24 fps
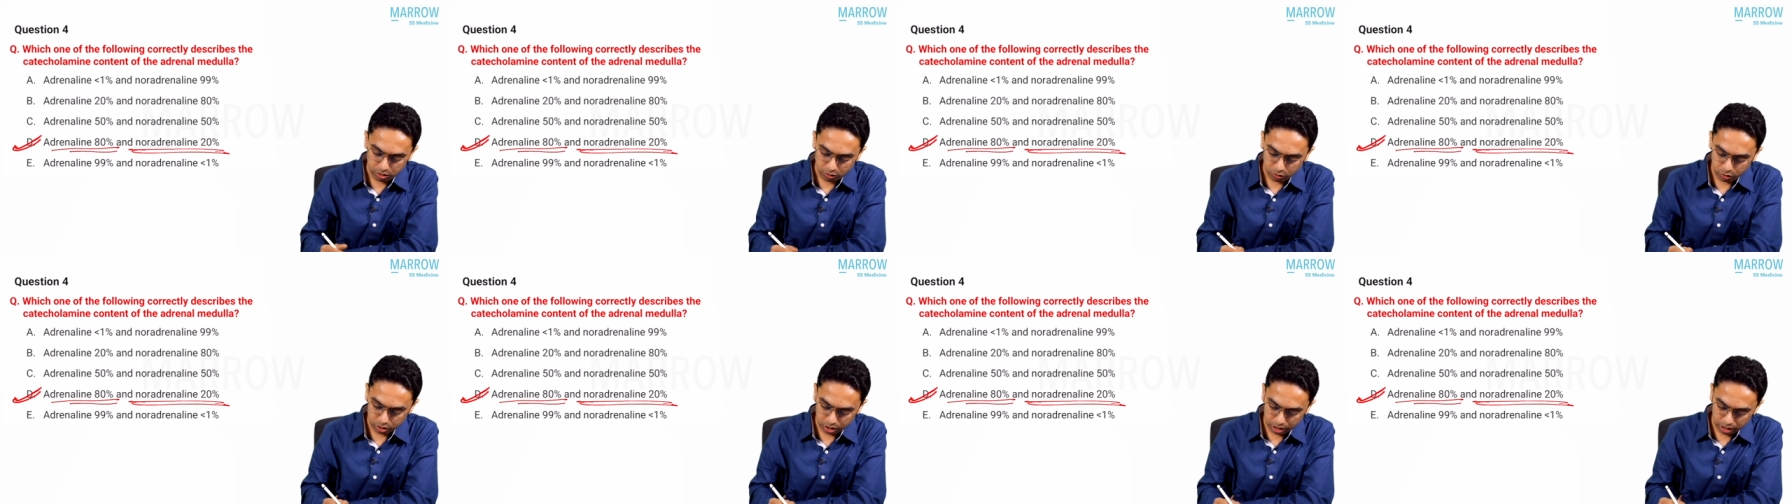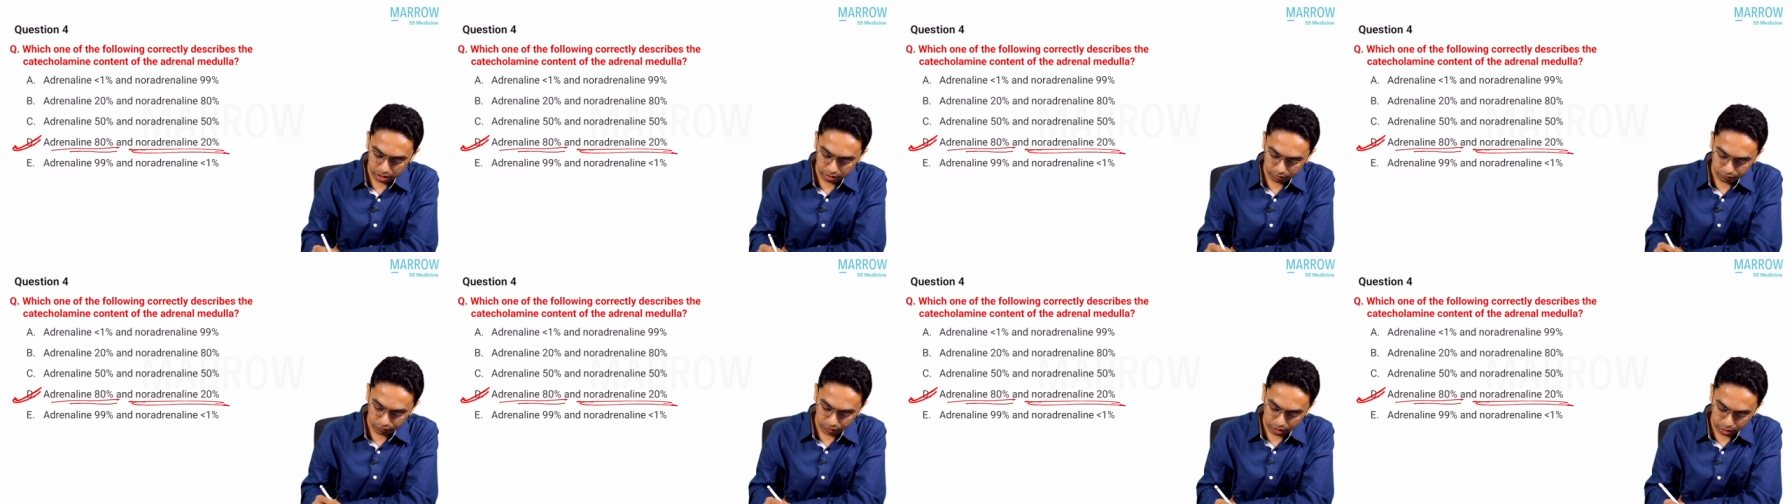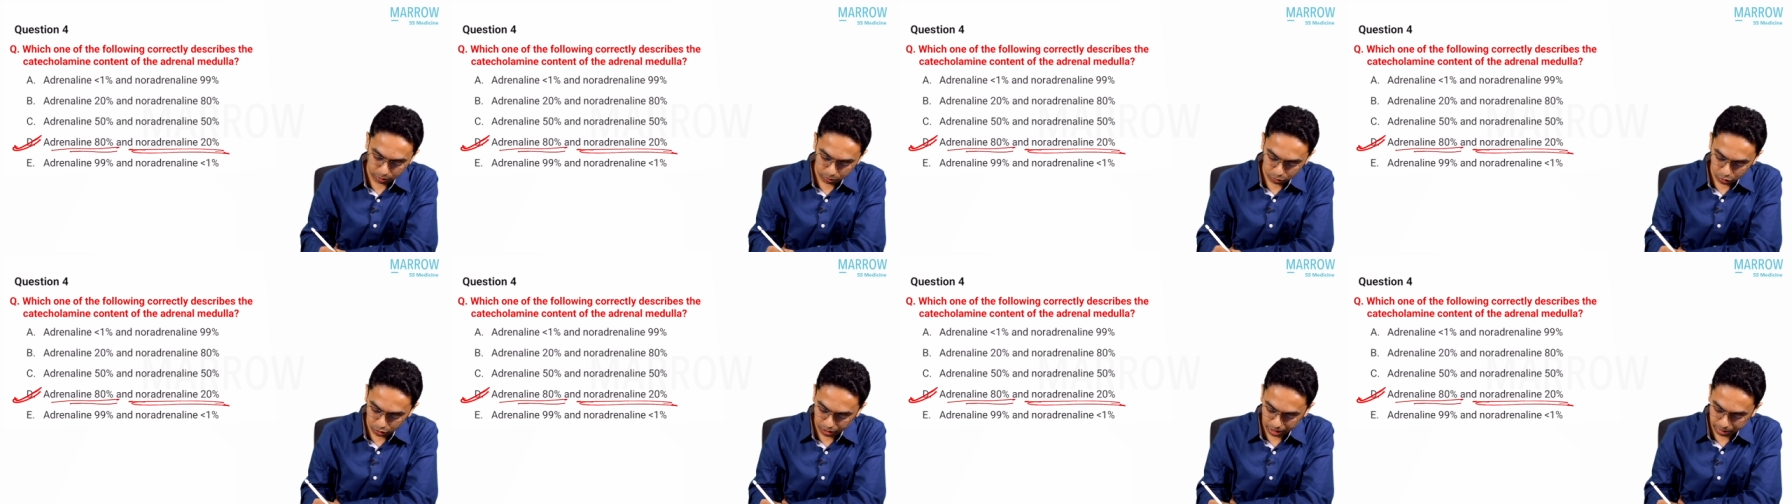Okay,
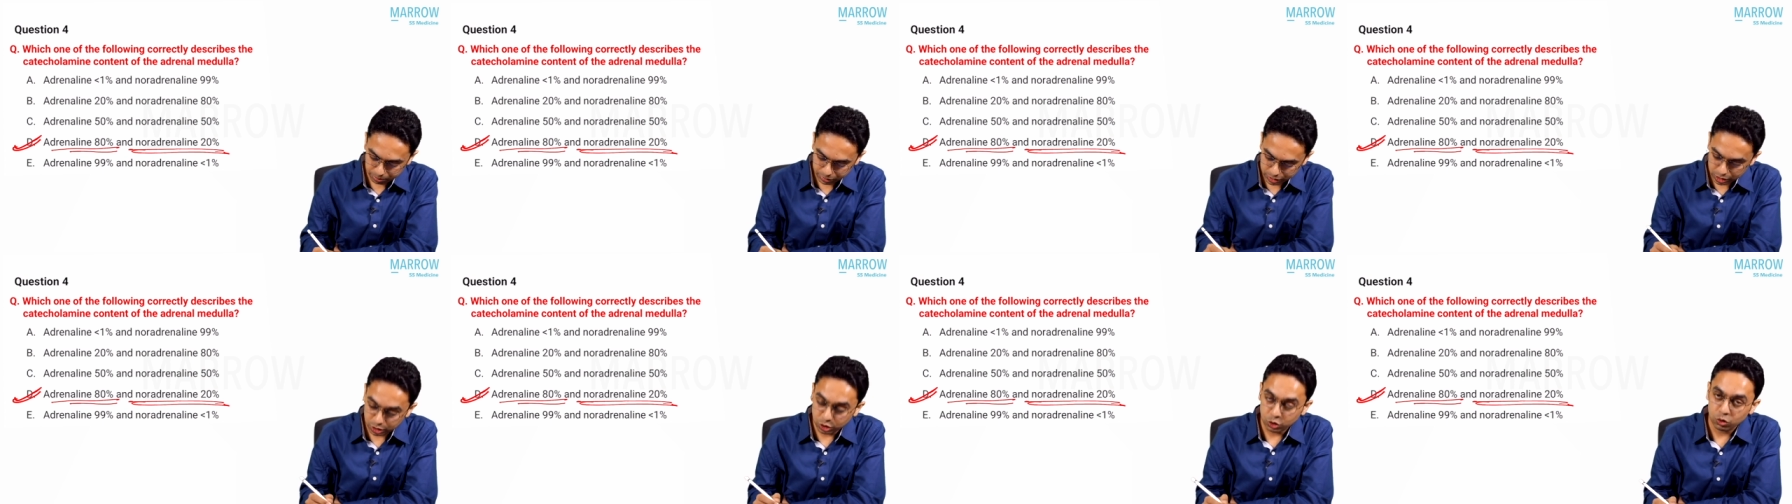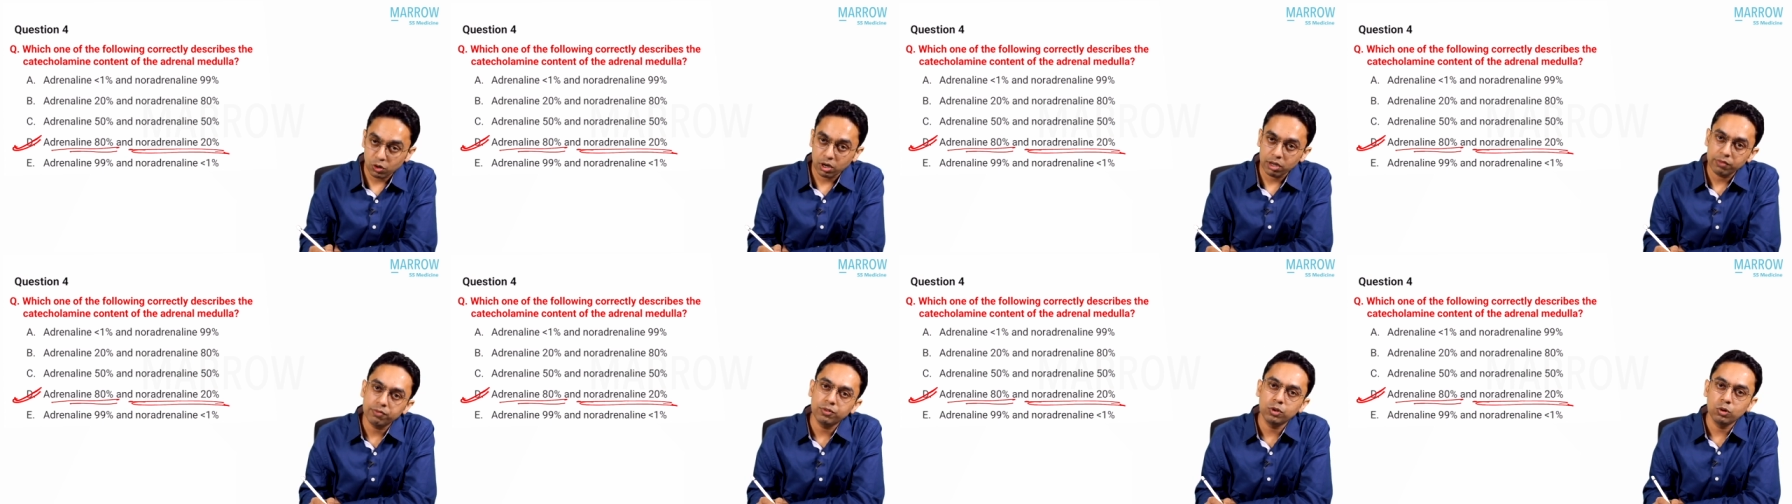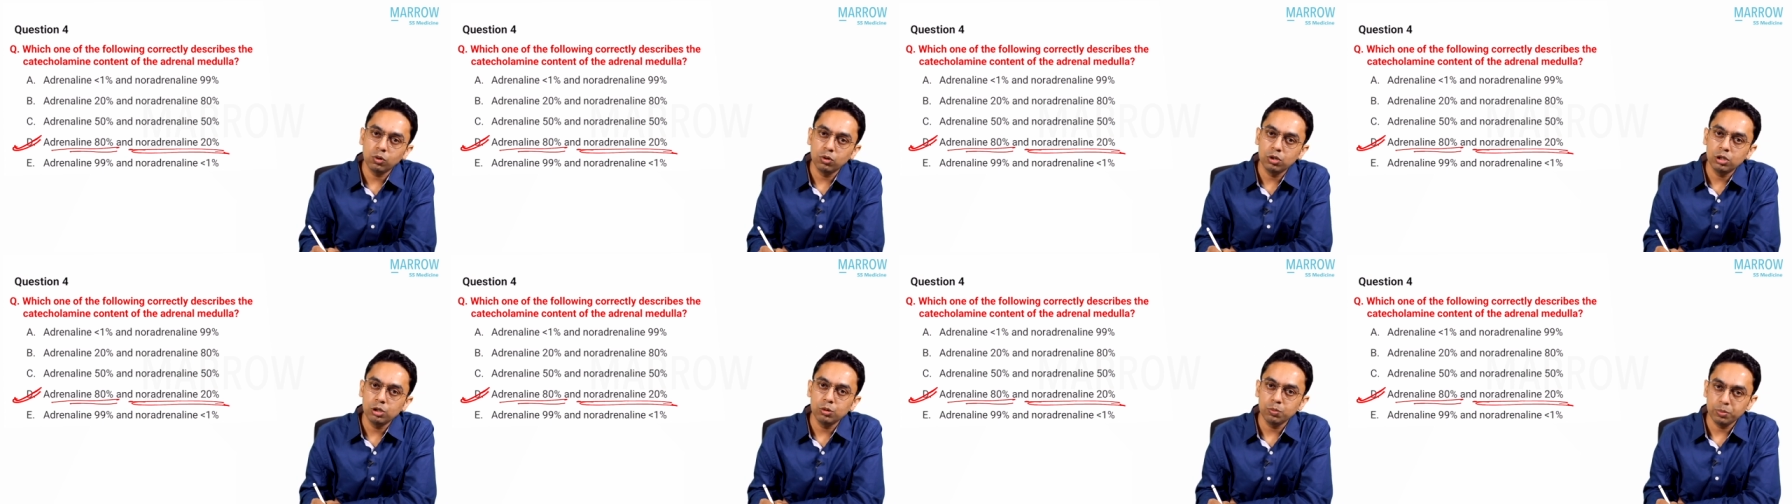one more MCQ I have told